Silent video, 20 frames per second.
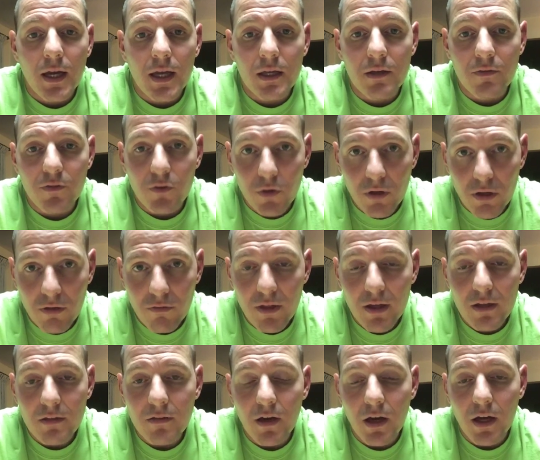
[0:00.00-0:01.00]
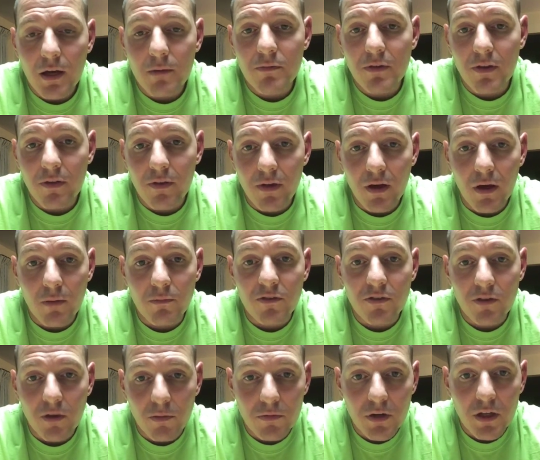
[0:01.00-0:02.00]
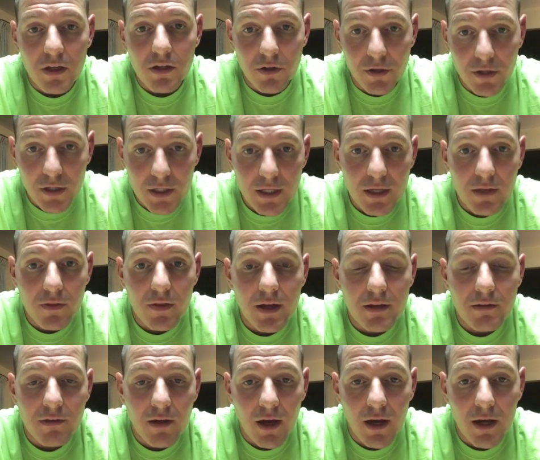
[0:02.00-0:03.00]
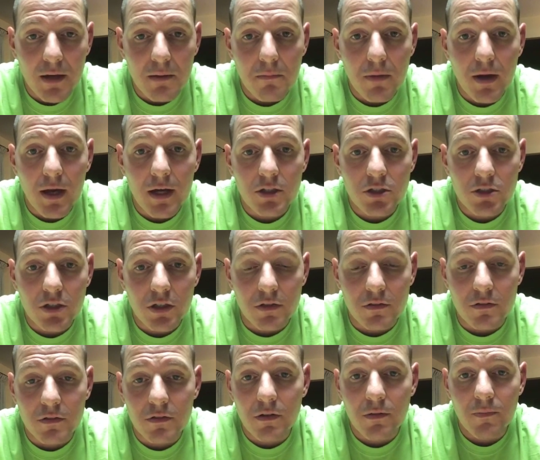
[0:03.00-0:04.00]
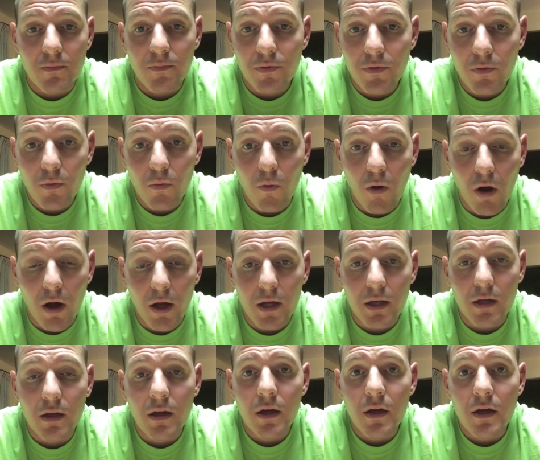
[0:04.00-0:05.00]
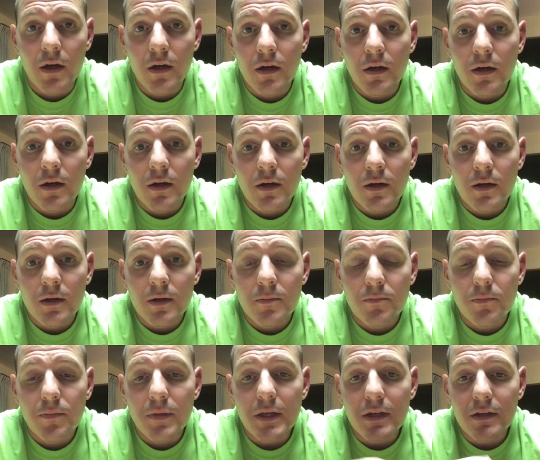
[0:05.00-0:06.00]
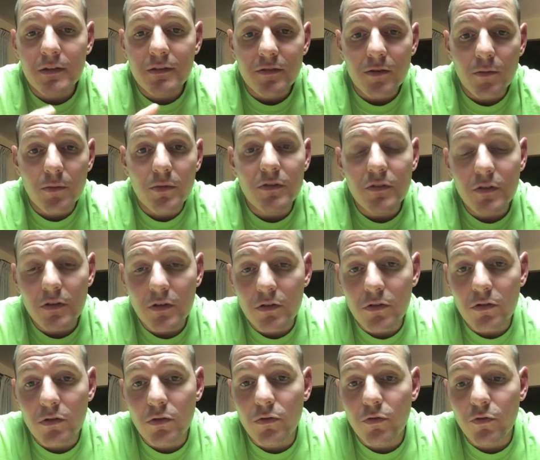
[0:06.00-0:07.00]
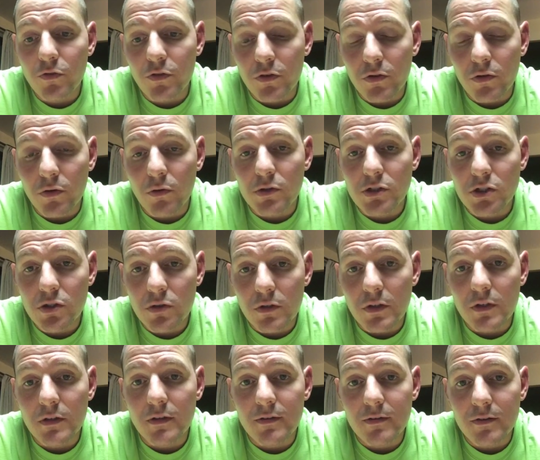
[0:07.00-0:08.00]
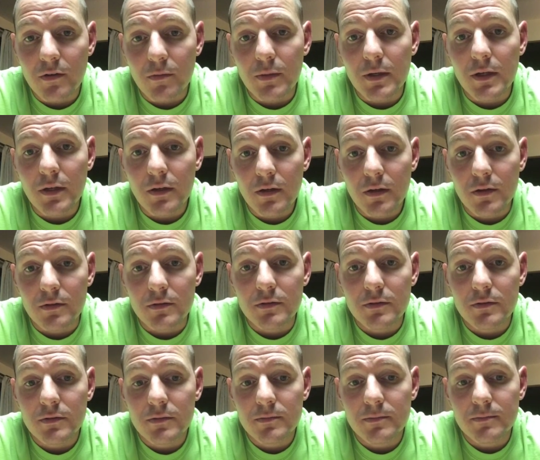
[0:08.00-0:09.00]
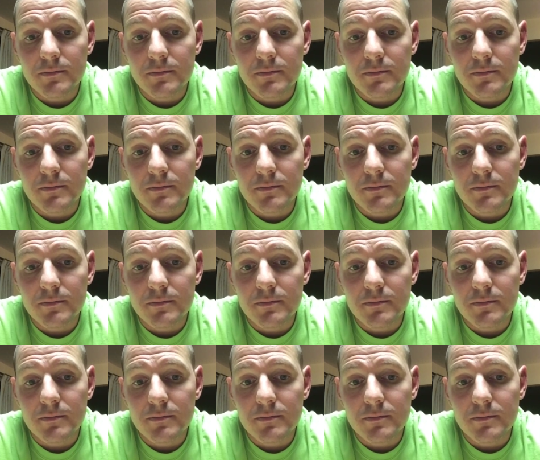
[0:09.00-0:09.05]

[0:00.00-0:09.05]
And if you give that time to them, someday you're going to get that time back, Just Why? Because someone's going to do for you what you did to somebody else.